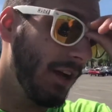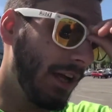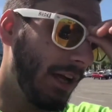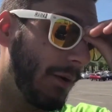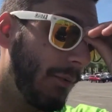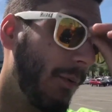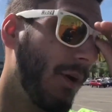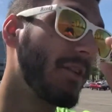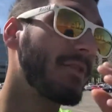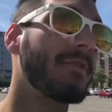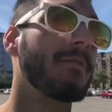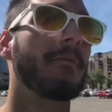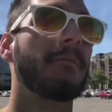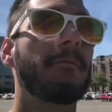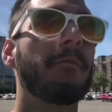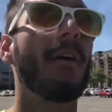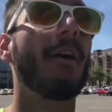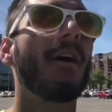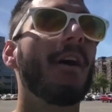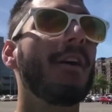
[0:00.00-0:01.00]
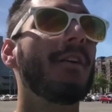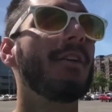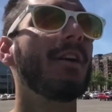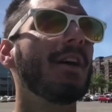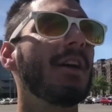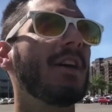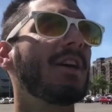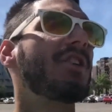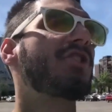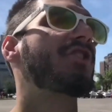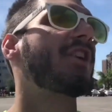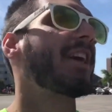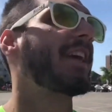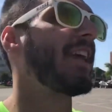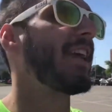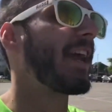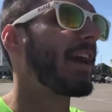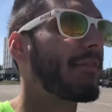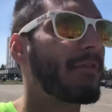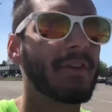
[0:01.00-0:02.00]
It wasn't fun
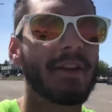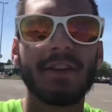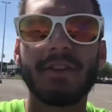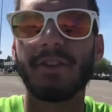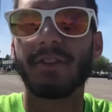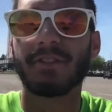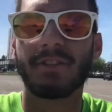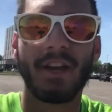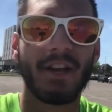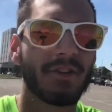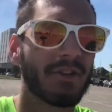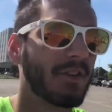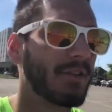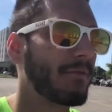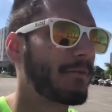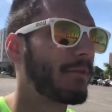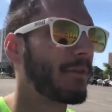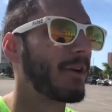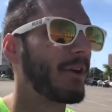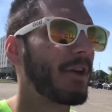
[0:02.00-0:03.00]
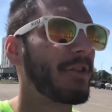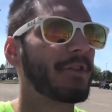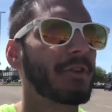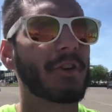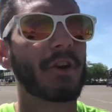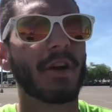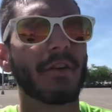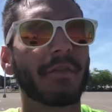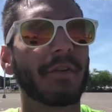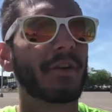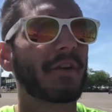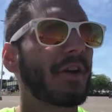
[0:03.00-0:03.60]
checking every intersection for an undercover